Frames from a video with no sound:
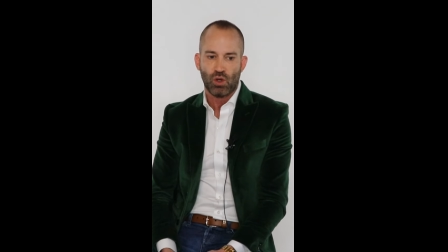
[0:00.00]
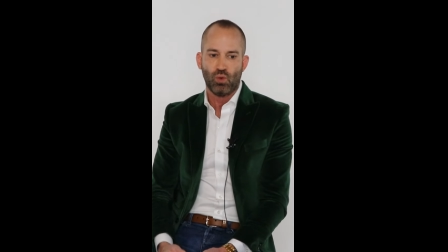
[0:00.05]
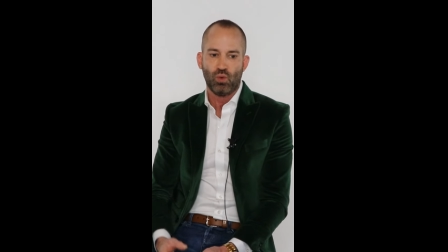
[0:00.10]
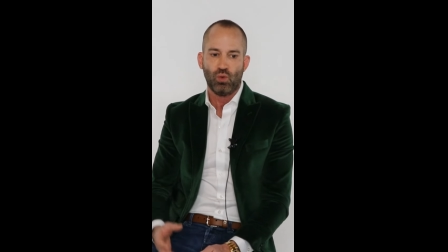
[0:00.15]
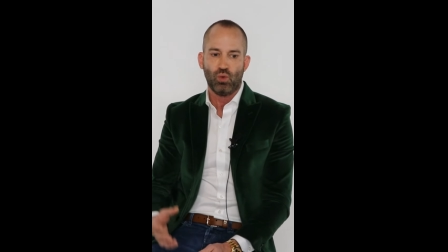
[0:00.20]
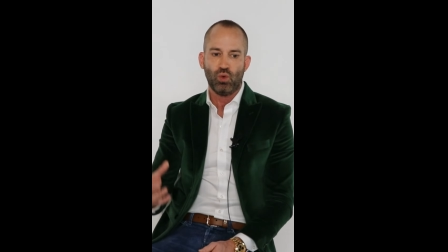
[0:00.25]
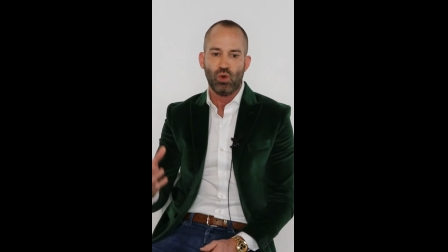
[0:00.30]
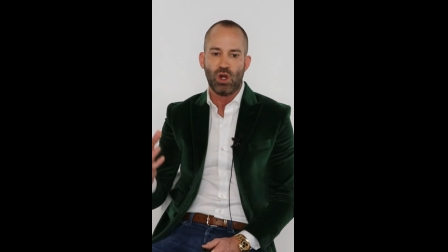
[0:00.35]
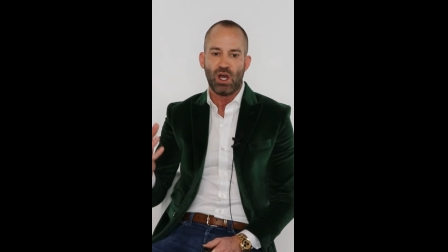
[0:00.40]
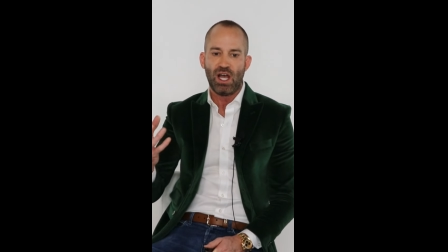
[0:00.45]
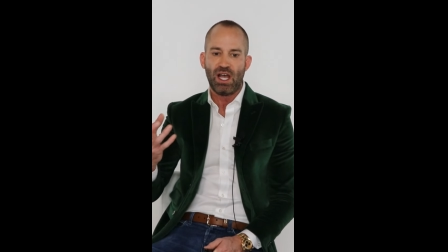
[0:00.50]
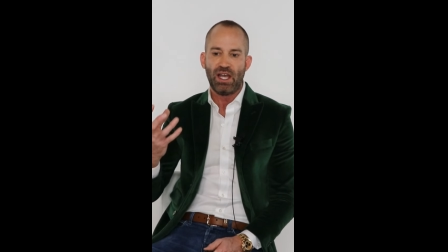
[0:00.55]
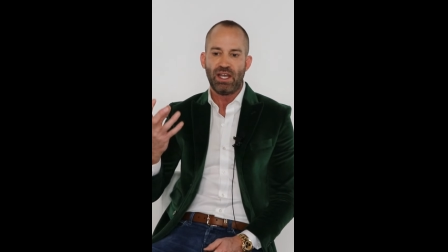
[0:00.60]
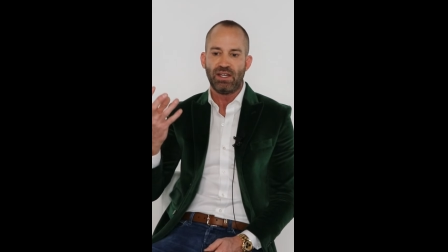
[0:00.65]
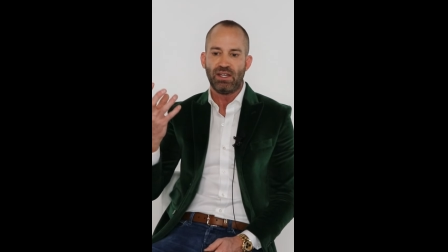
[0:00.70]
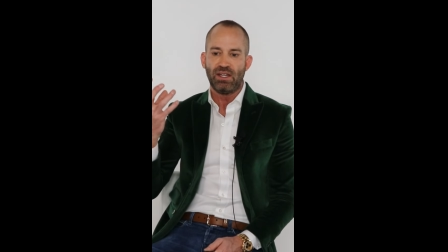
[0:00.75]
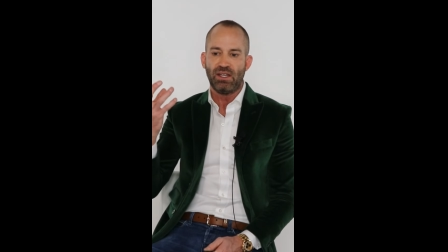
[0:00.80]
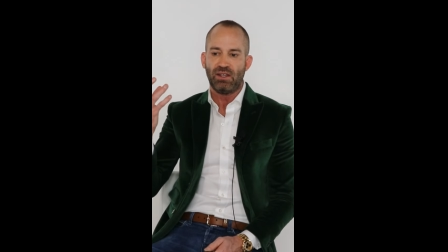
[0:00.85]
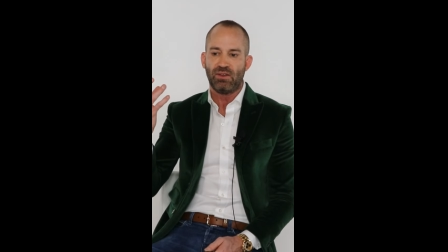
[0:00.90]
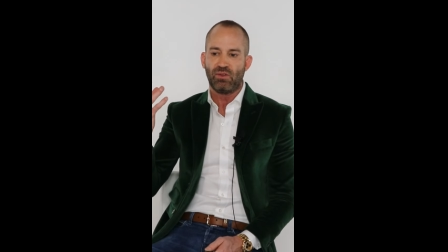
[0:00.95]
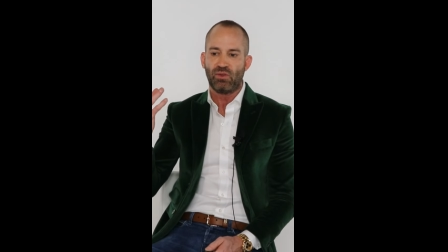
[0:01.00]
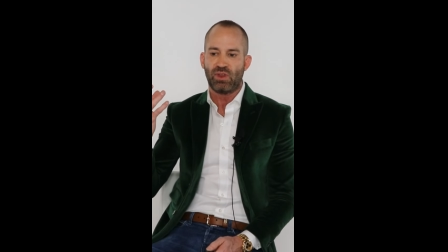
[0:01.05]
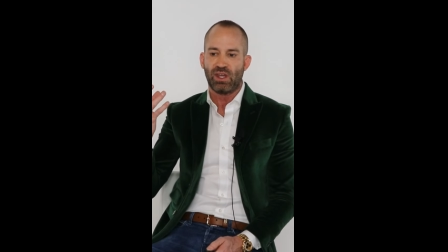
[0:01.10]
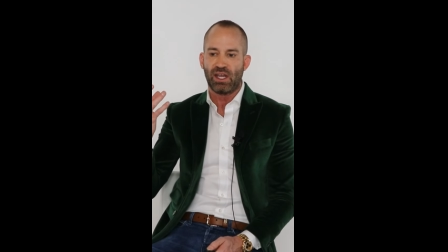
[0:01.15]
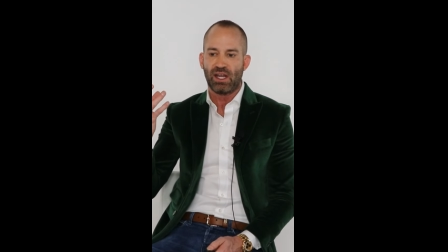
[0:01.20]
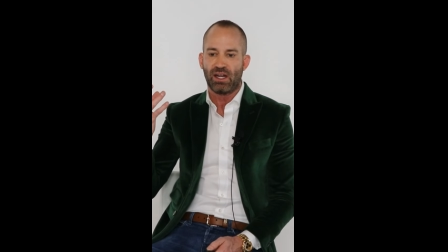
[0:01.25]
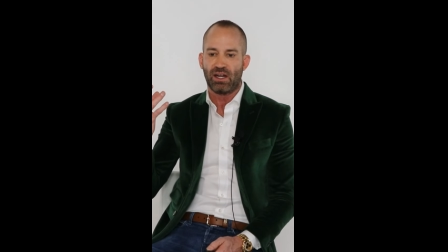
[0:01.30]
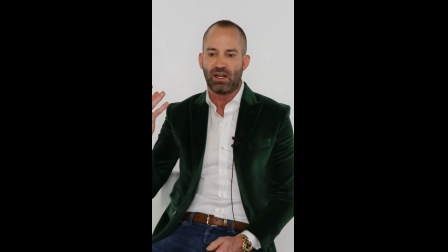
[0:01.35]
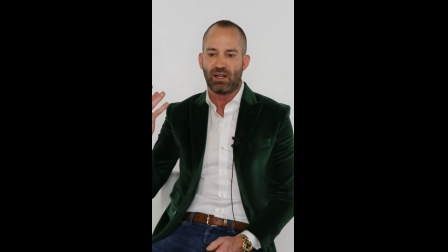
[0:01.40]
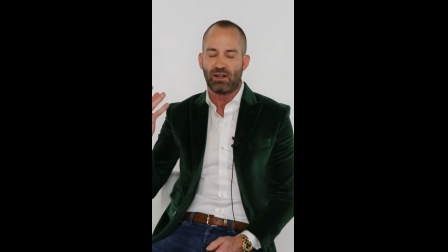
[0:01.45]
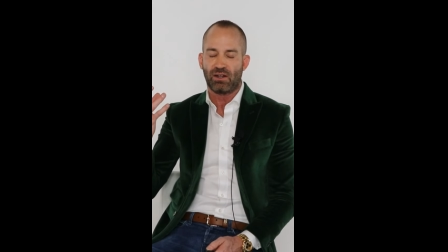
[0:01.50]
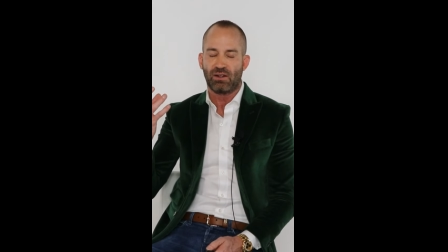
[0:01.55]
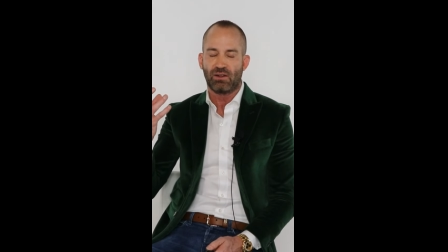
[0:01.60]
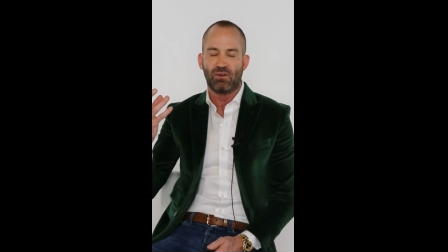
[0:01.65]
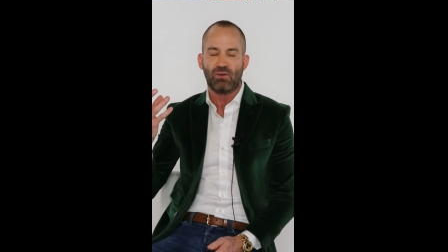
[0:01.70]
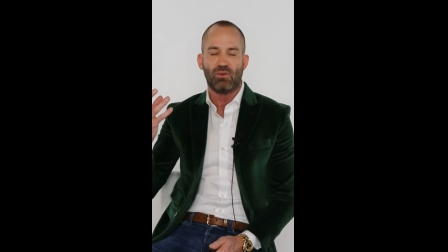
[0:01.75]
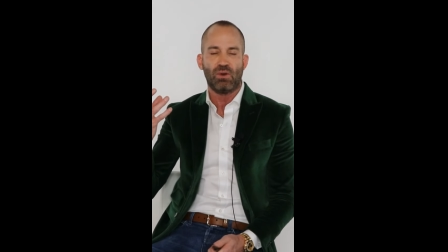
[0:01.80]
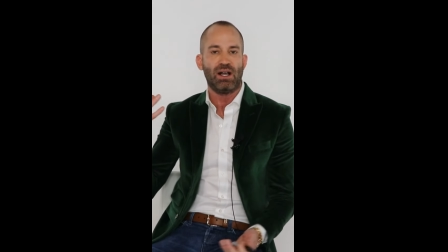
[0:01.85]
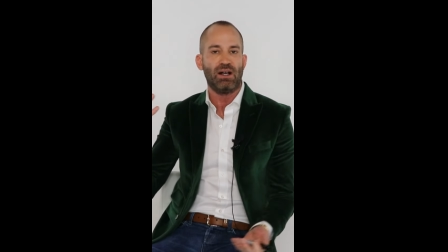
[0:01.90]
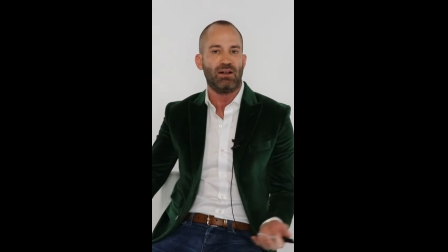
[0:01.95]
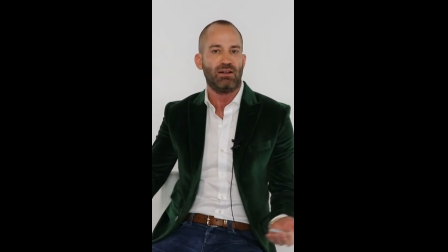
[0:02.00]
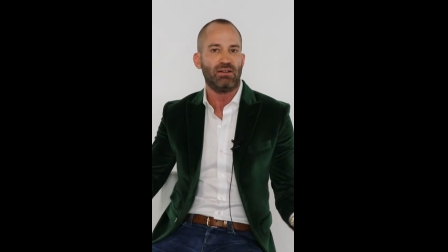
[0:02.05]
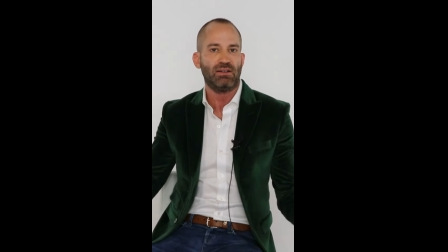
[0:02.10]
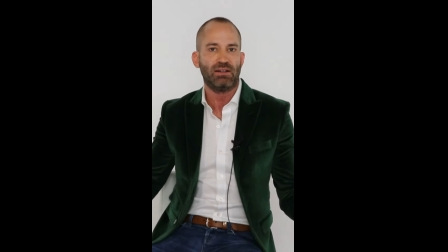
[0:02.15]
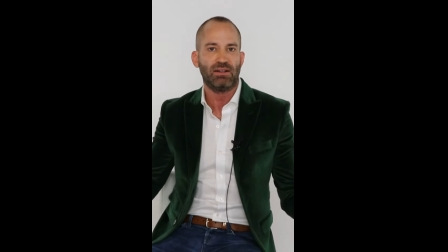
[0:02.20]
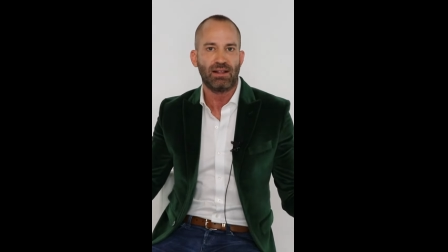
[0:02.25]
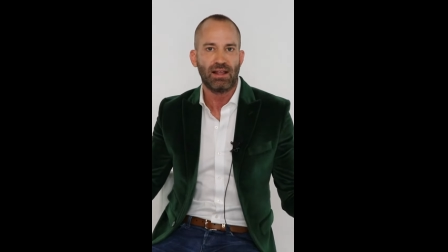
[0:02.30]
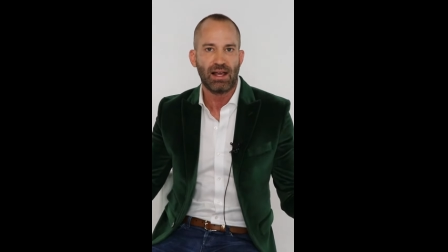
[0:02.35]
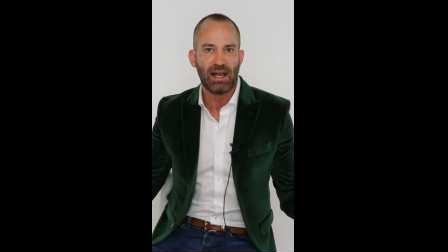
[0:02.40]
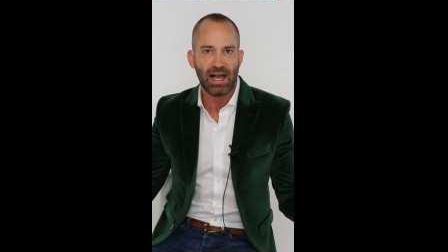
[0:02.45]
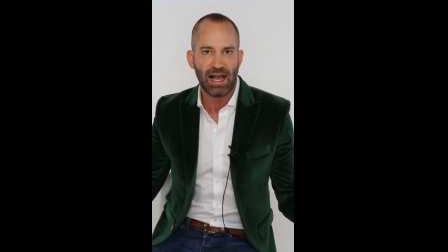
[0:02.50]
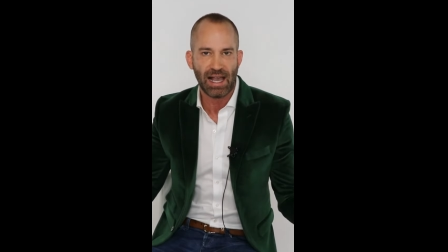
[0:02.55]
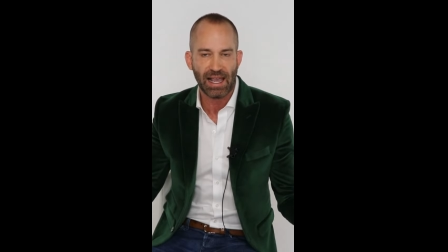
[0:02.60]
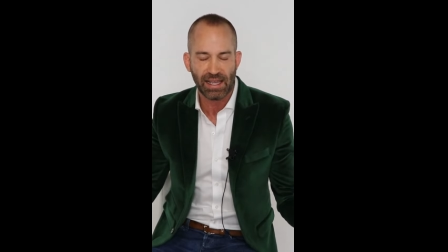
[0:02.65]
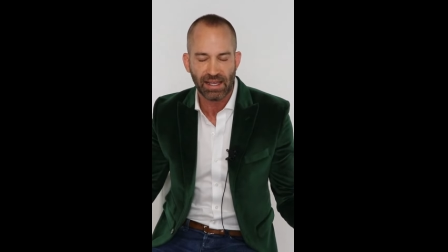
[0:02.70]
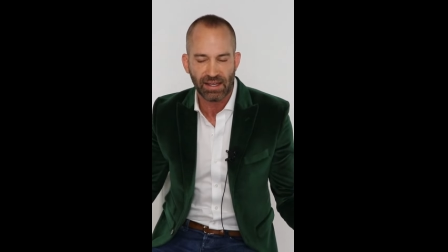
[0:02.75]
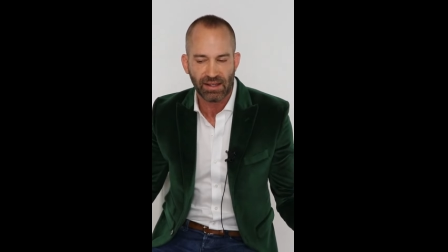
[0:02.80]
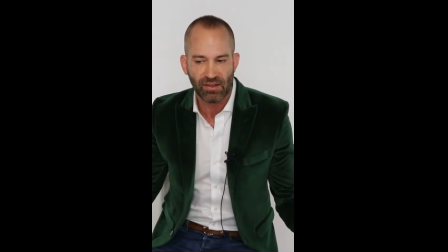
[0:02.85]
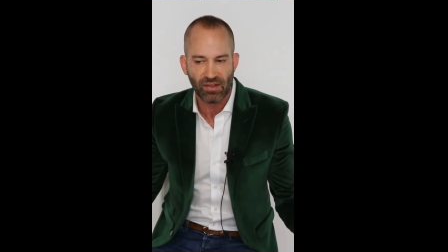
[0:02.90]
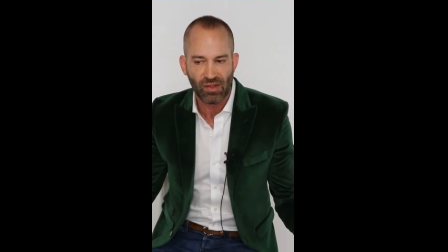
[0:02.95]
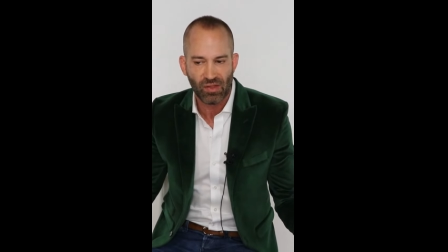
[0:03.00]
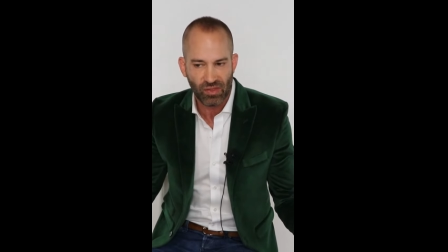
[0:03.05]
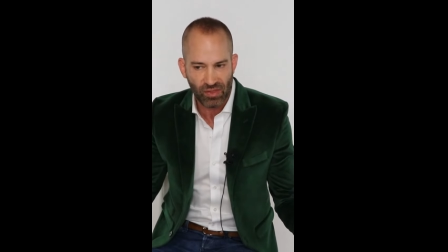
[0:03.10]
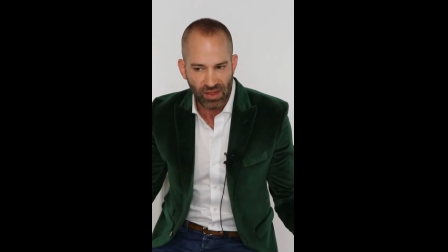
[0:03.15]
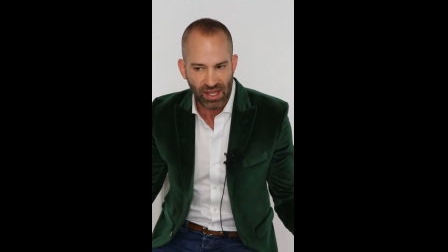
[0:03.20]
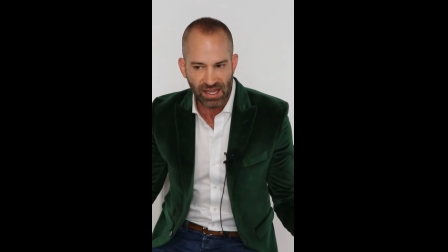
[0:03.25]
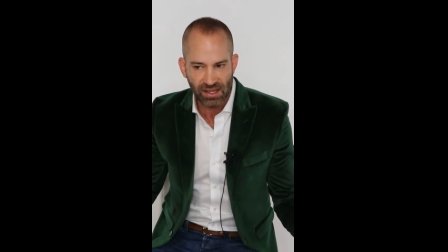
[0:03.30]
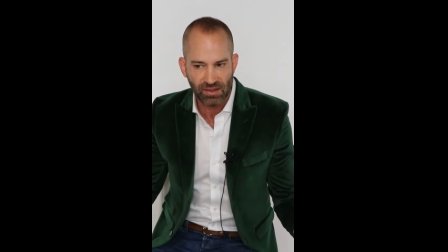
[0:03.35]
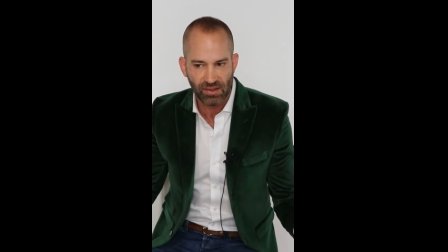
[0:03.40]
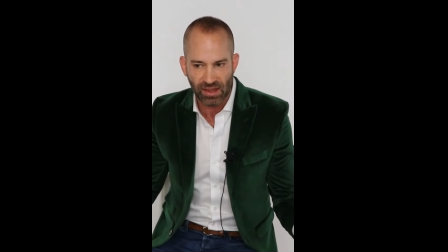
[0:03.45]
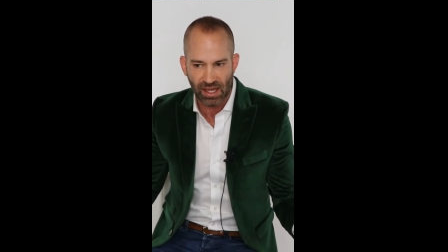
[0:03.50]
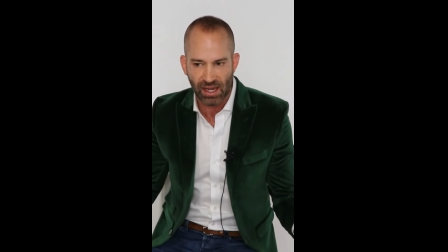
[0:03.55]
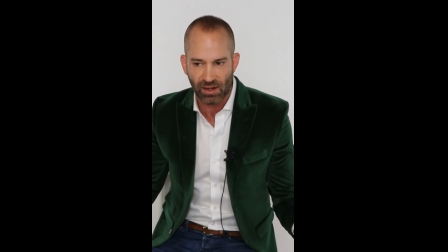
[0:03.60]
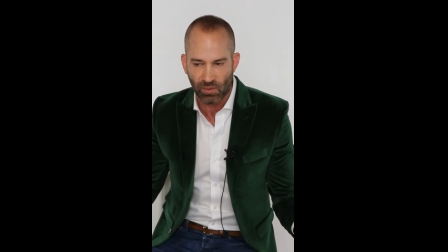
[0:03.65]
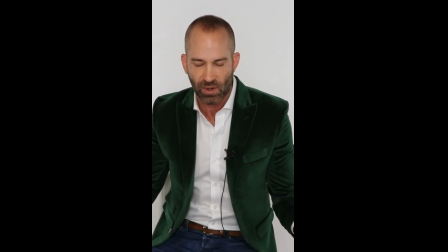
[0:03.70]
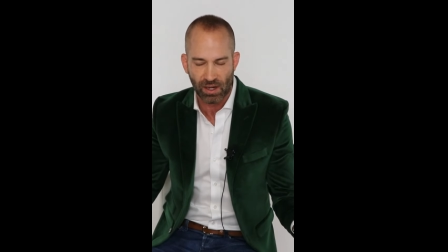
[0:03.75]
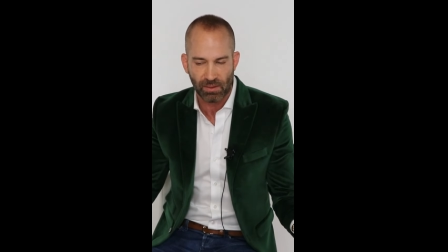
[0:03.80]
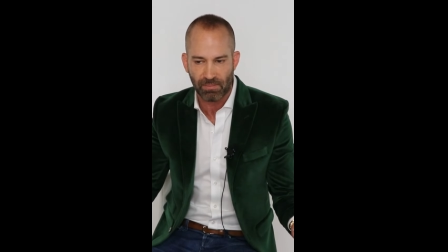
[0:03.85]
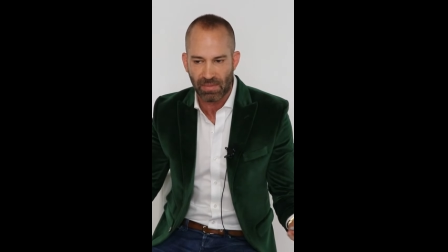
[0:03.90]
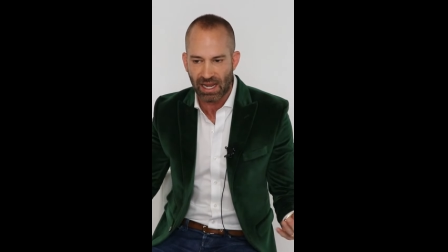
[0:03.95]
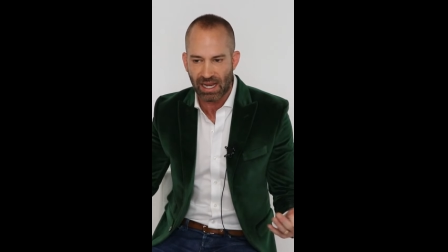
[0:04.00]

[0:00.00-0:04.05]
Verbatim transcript: run their, well, I think they run.